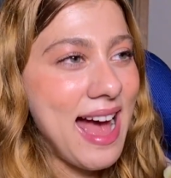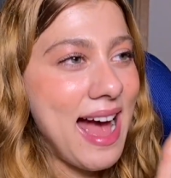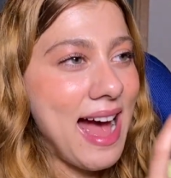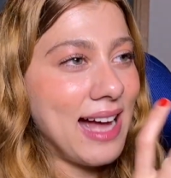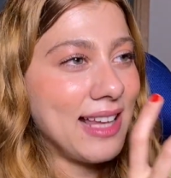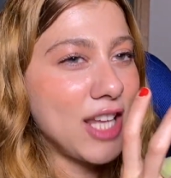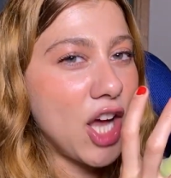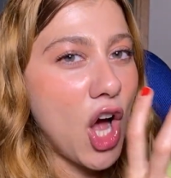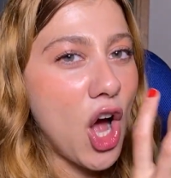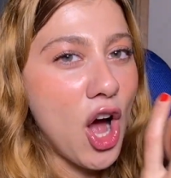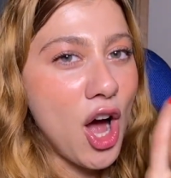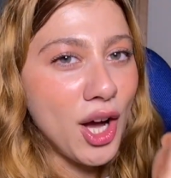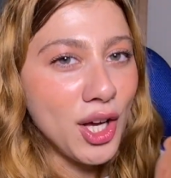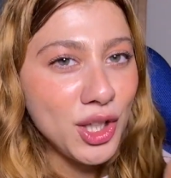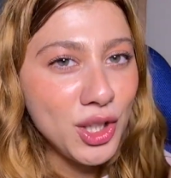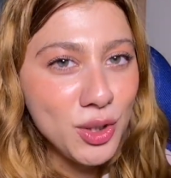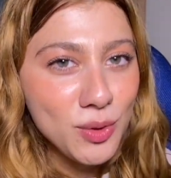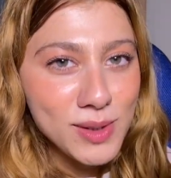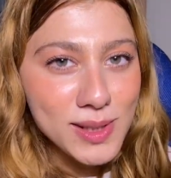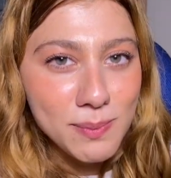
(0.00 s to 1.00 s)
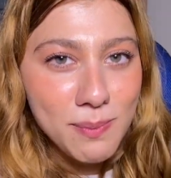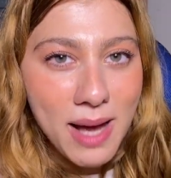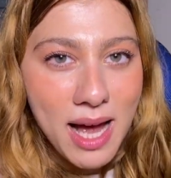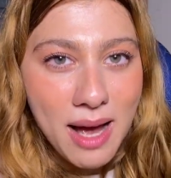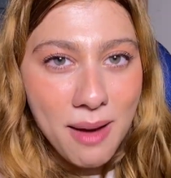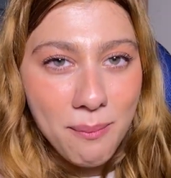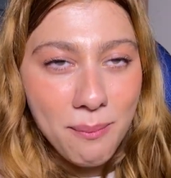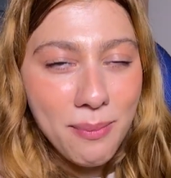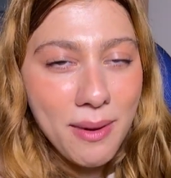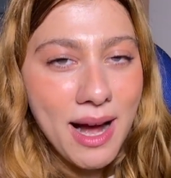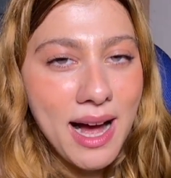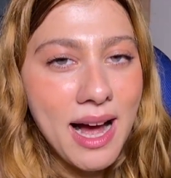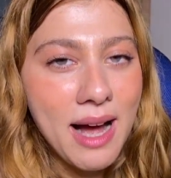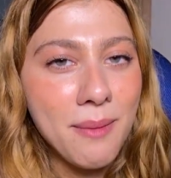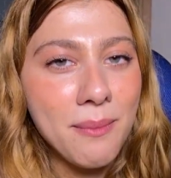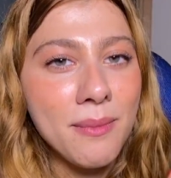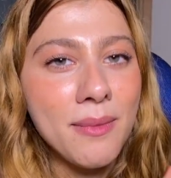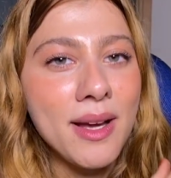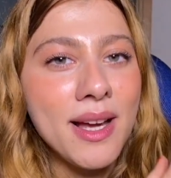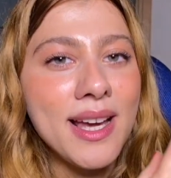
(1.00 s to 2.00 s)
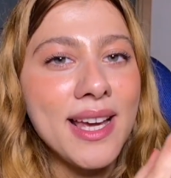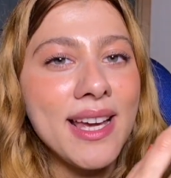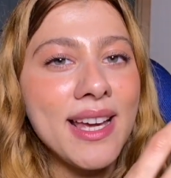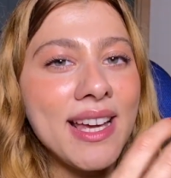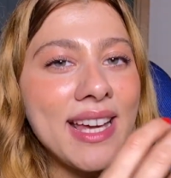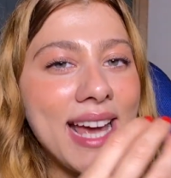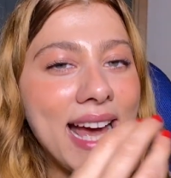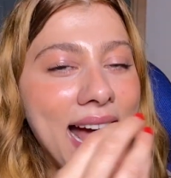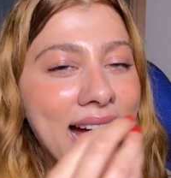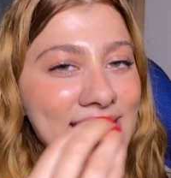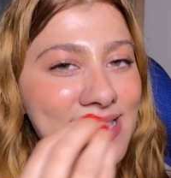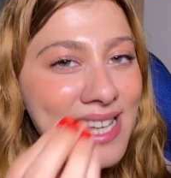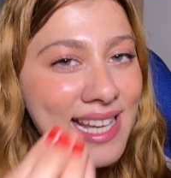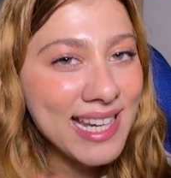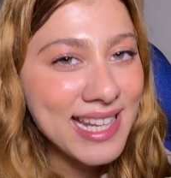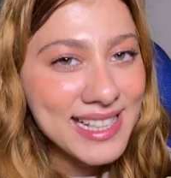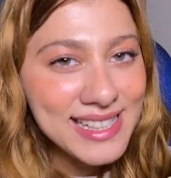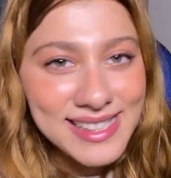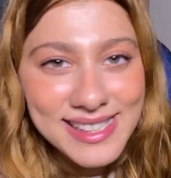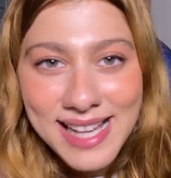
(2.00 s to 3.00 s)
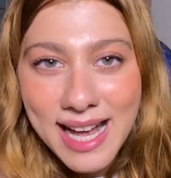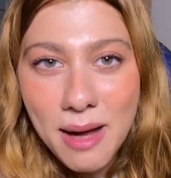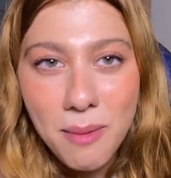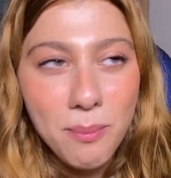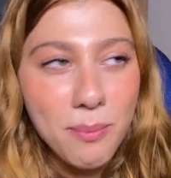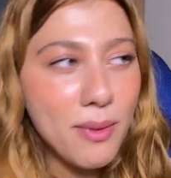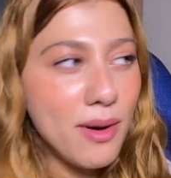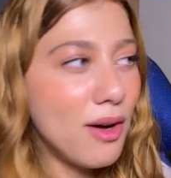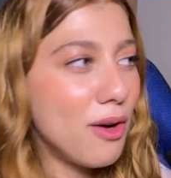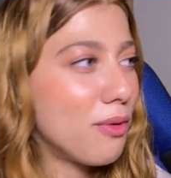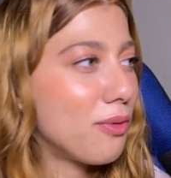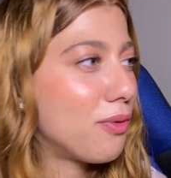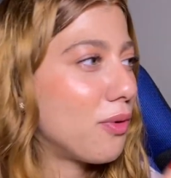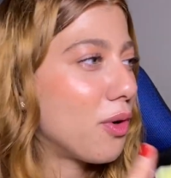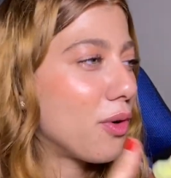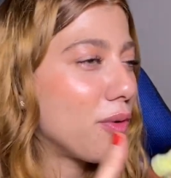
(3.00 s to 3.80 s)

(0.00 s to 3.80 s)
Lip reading: and I use Pam Pam as an example for